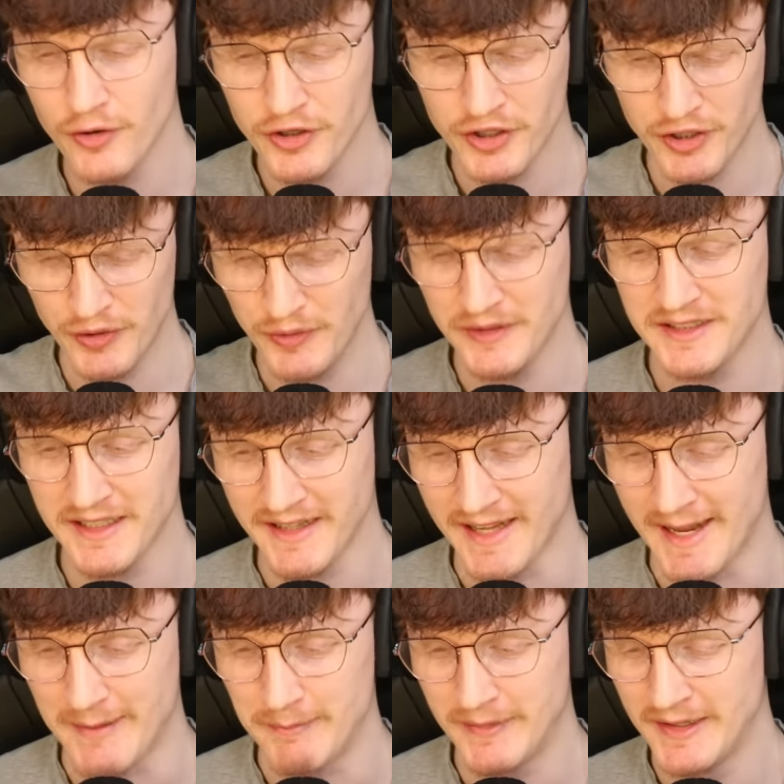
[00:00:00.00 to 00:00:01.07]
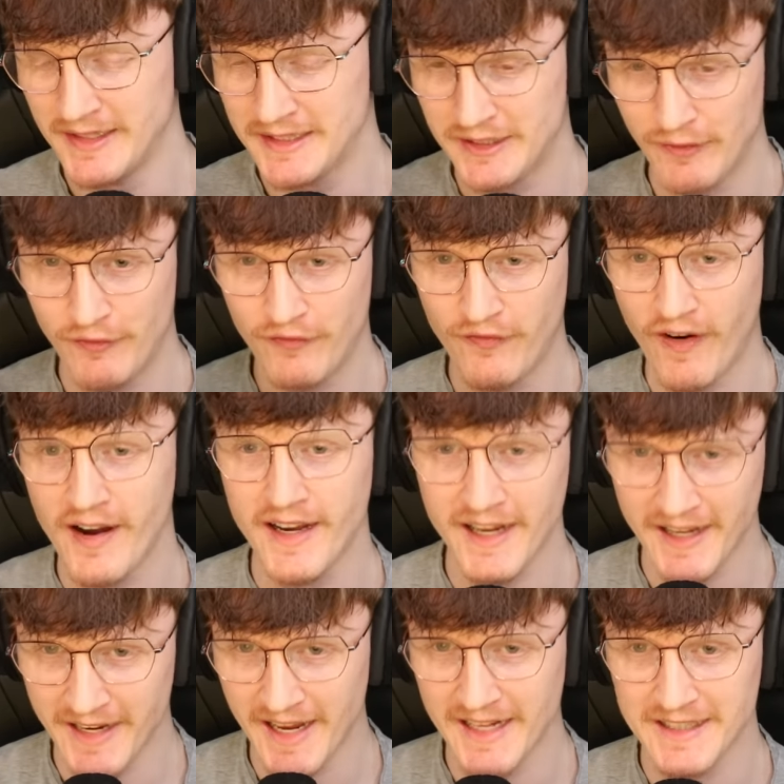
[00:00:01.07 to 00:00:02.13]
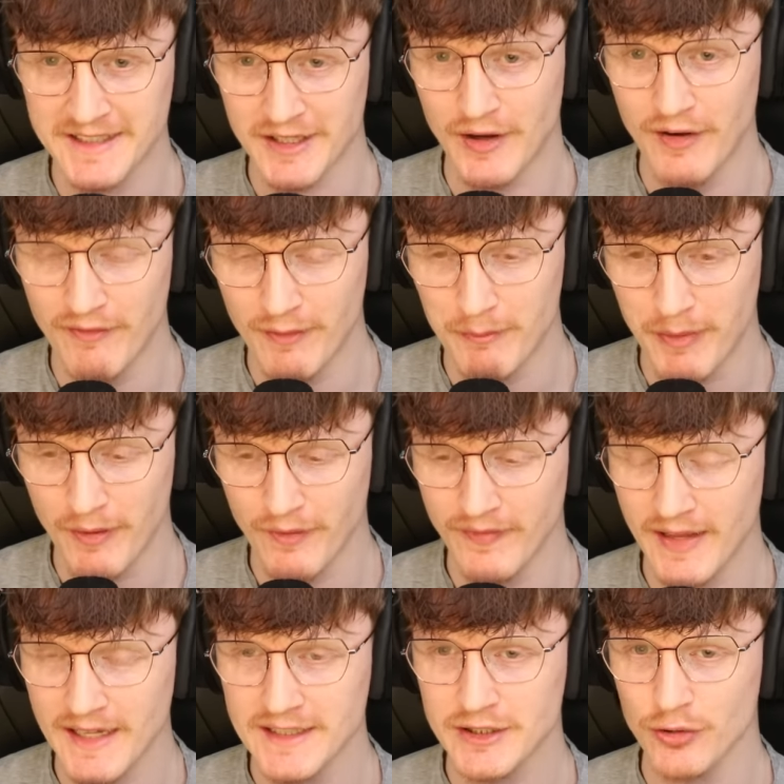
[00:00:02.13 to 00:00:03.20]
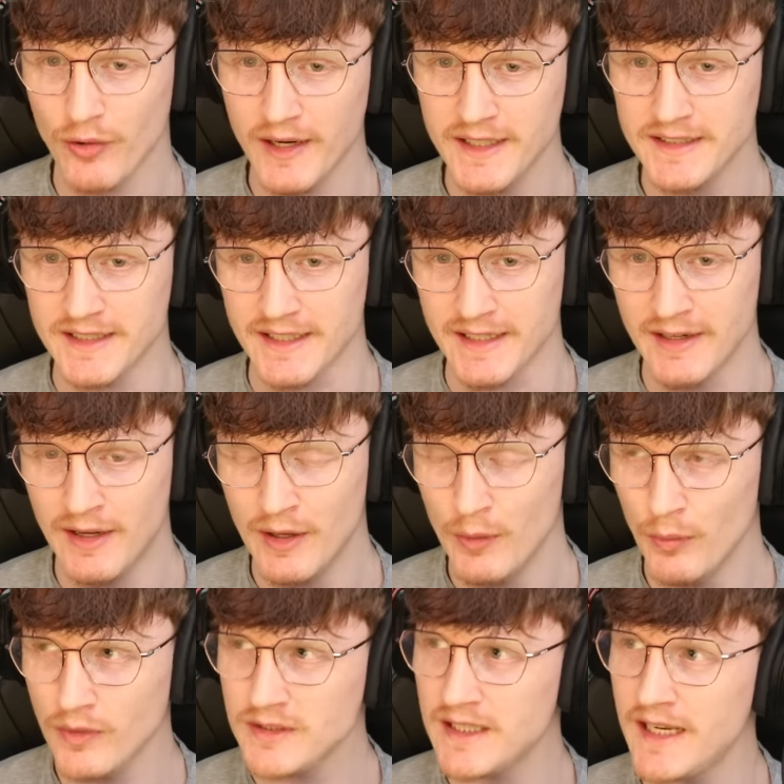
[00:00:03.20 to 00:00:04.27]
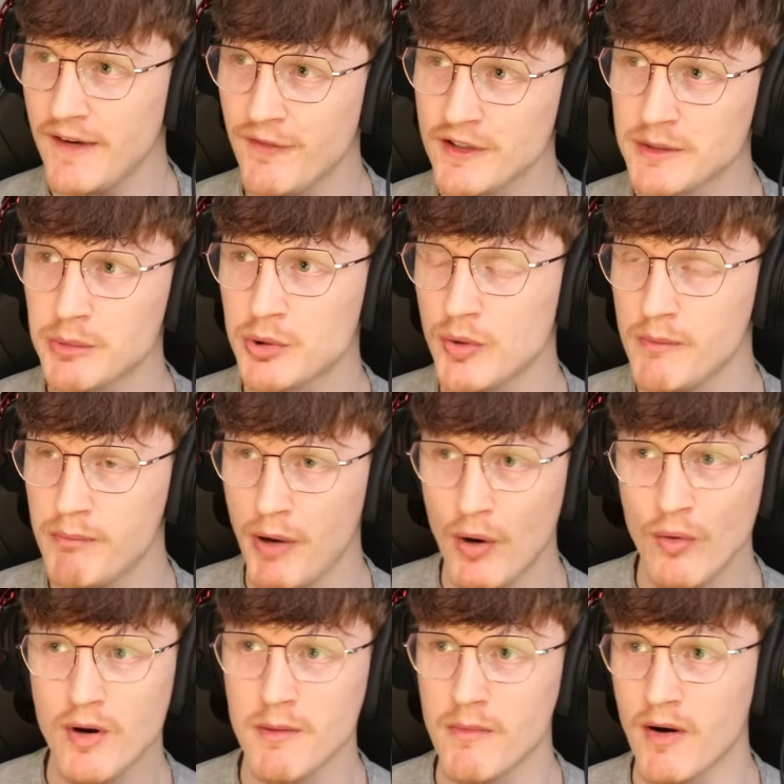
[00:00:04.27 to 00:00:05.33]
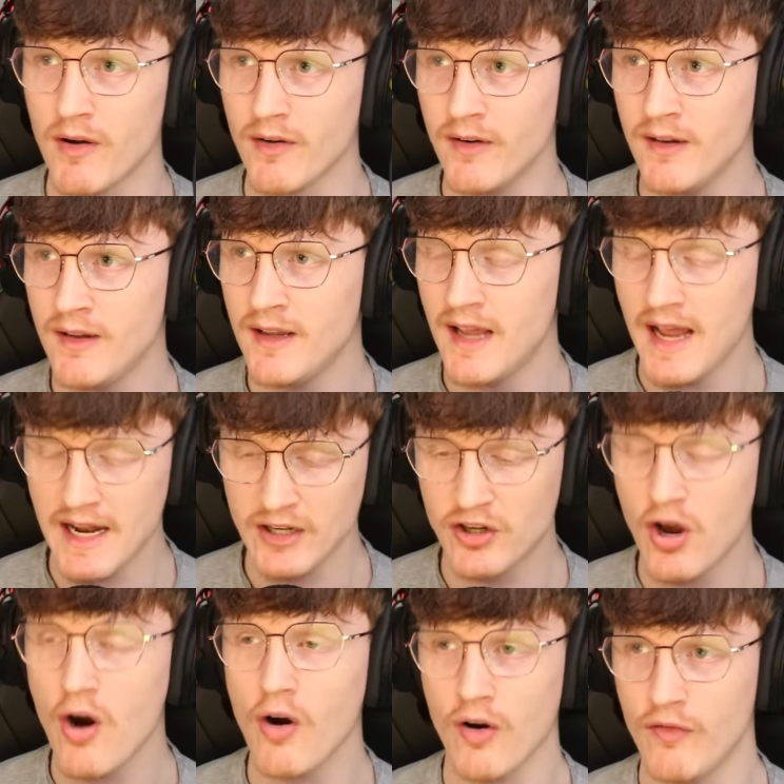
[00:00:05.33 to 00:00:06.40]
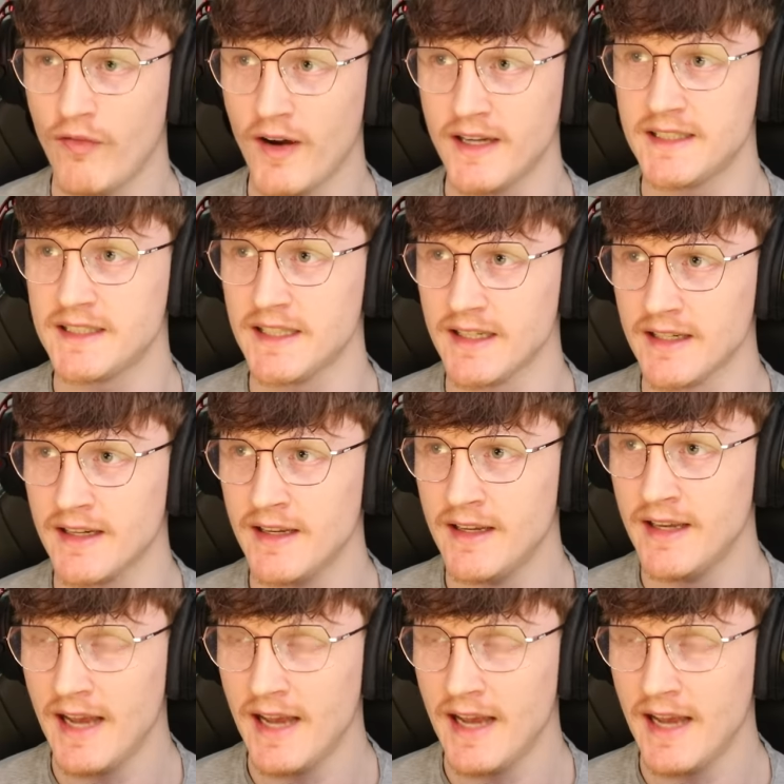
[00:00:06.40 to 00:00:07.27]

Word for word: you're using them to fight against other Pokemon. That's crazy. What's the difference between Pokemon and cockfighting?